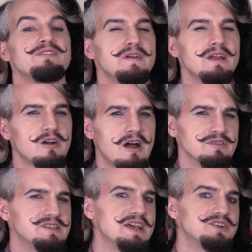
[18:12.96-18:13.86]
If in our
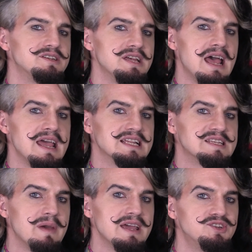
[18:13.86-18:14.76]
conversation today
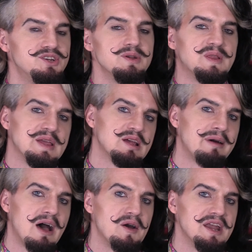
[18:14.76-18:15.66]
it's made you think
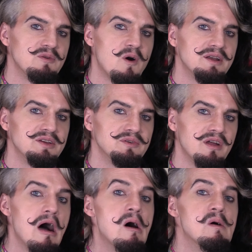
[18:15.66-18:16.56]
about anyone you
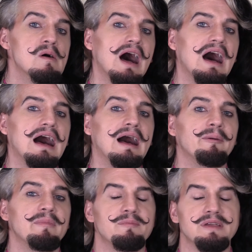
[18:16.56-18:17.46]
know,
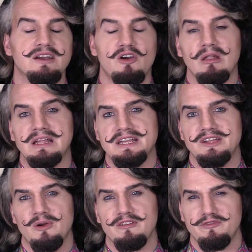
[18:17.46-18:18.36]
maybe a
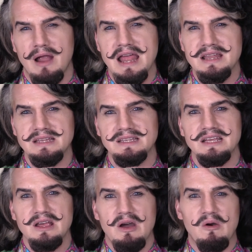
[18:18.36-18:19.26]
colleague or a friend
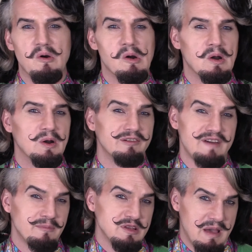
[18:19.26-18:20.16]
or a
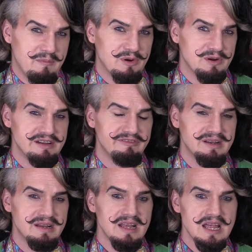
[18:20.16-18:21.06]
family member
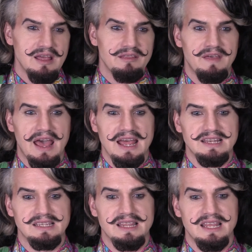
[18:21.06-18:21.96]
even,
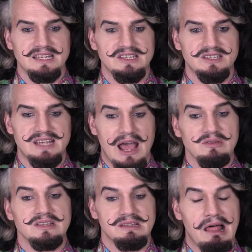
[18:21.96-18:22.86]
that this
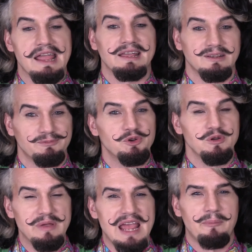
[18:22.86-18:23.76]
sounds like
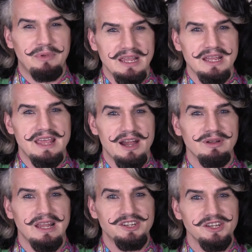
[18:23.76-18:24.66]
could be happening in their
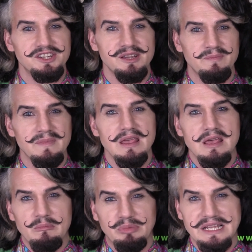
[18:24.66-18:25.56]
relationship,
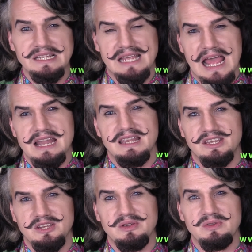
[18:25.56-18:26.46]
please head
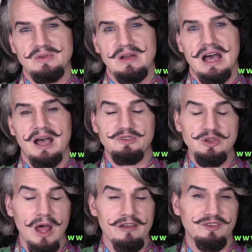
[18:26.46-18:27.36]
to
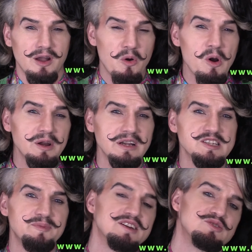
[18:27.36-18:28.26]
qlife.org
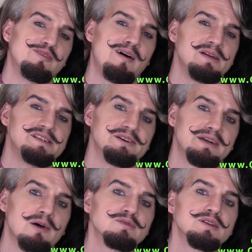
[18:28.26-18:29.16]
and speak to a volunteer
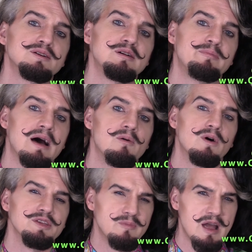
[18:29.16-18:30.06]
counsellor about
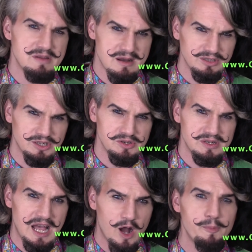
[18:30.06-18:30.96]
what you might be able to
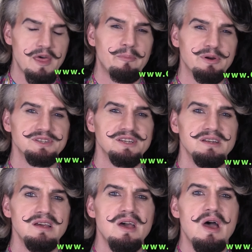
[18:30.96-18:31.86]
do to help that
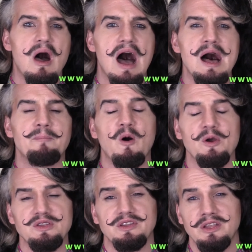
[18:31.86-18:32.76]
person.
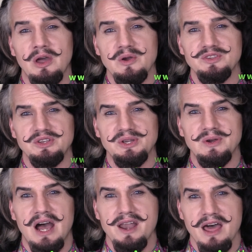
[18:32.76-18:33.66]
Or you can go
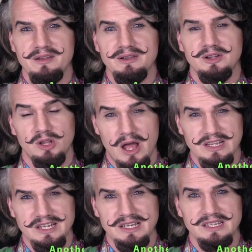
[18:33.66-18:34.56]
to
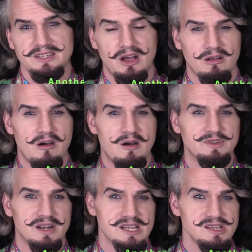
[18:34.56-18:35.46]

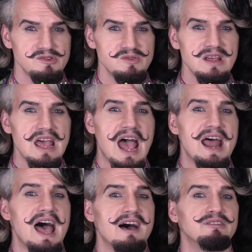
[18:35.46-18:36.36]
anothercloset.com.au
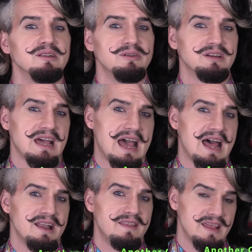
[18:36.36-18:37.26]
and have a look
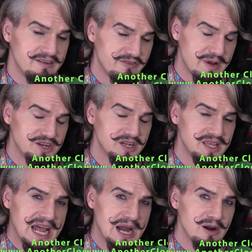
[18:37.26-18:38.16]
at the
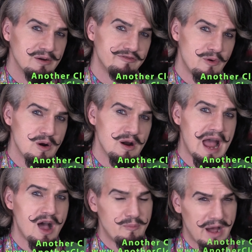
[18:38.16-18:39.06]
information there for
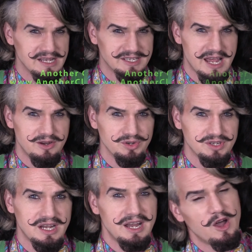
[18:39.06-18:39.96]
how
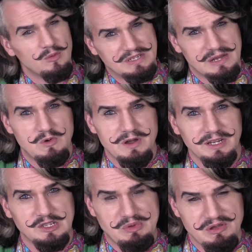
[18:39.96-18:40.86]
bystanders can help someone
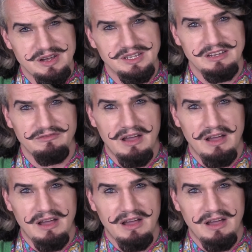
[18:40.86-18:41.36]
experiencing